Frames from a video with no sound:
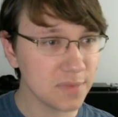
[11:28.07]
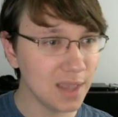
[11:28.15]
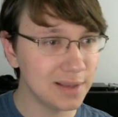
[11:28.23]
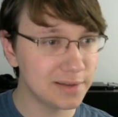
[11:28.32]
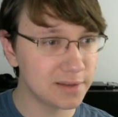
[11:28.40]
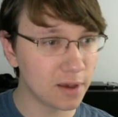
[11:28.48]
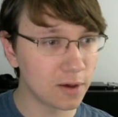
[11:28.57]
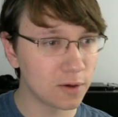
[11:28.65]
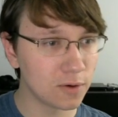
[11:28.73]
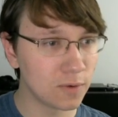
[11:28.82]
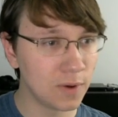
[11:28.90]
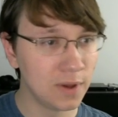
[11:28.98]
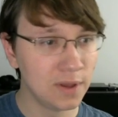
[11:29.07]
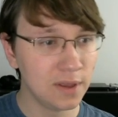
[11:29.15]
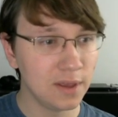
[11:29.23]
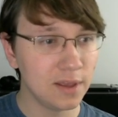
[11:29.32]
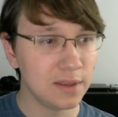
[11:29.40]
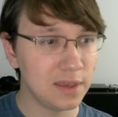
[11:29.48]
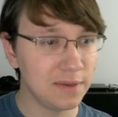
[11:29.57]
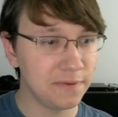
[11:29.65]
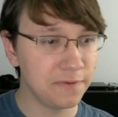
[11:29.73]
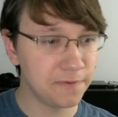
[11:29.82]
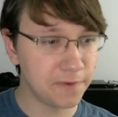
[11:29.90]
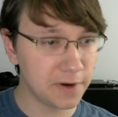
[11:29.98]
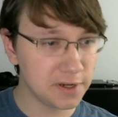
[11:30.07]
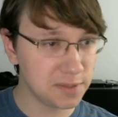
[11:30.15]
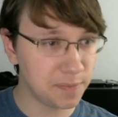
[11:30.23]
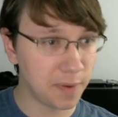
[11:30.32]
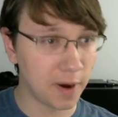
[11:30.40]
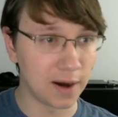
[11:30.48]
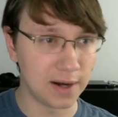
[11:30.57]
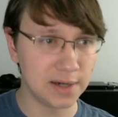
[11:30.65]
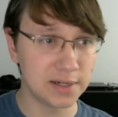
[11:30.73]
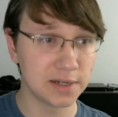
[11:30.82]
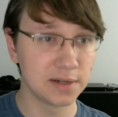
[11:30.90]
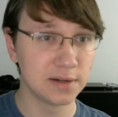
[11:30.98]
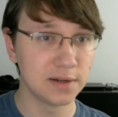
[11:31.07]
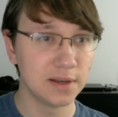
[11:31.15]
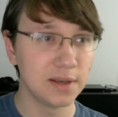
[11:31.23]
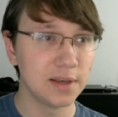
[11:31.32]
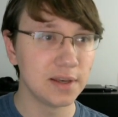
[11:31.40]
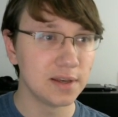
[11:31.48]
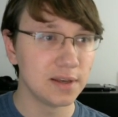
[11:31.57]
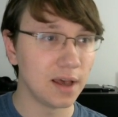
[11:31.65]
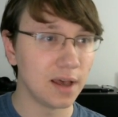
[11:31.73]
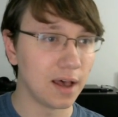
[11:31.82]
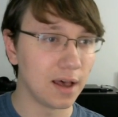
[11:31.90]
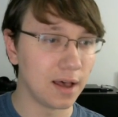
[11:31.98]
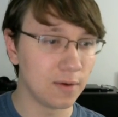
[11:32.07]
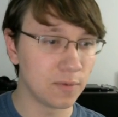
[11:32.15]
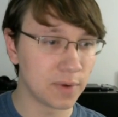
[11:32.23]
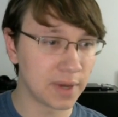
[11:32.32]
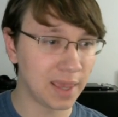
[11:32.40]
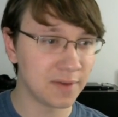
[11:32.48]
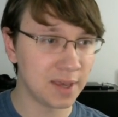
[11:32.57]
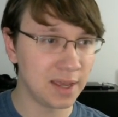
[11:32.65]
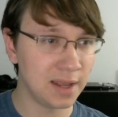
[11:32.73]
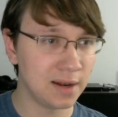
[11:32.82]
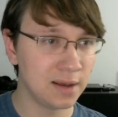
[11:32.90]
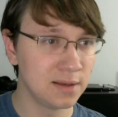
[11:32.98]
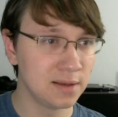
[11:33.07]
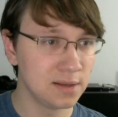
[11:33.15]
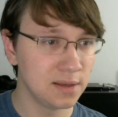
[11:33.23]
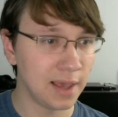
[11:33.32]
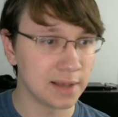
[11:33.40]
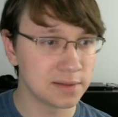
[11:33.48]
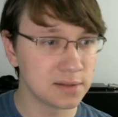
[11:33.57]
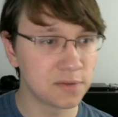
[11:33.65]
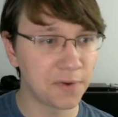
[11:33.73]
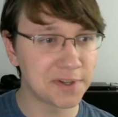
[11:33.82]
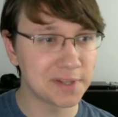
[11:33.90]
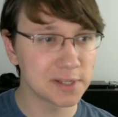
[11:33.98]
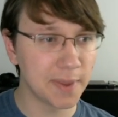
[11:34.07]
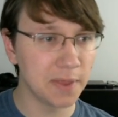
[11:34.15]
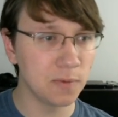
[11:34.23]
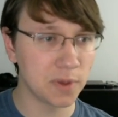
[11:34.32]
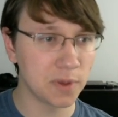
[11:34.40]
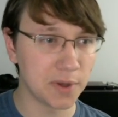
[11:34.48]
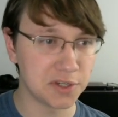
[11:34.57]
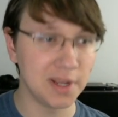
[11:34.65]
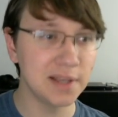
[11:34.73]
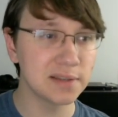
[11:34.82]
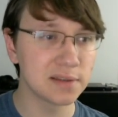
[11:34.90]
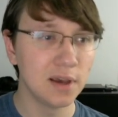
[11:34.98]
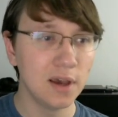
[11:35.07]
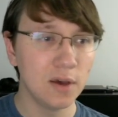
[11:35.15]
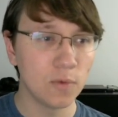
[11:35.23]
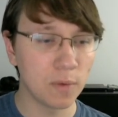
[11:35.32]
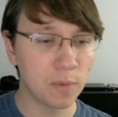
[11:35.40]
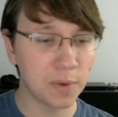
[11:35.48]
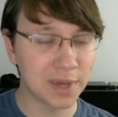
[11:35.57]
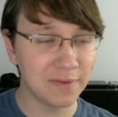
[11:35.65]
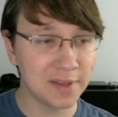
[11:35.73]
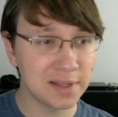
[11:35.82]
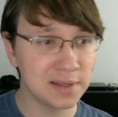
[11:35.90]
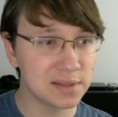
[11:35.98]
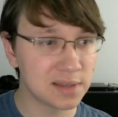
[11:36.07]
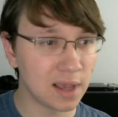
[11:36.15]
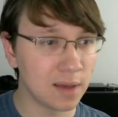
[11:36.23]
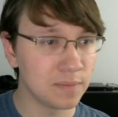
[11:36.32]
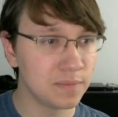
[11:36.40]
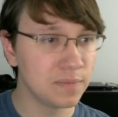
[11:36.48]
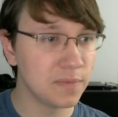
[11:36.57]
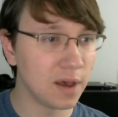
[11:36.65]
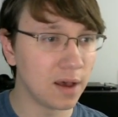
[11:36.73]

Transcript: So the first part, we're given, yes, so first I'll explain what the question is. We're given some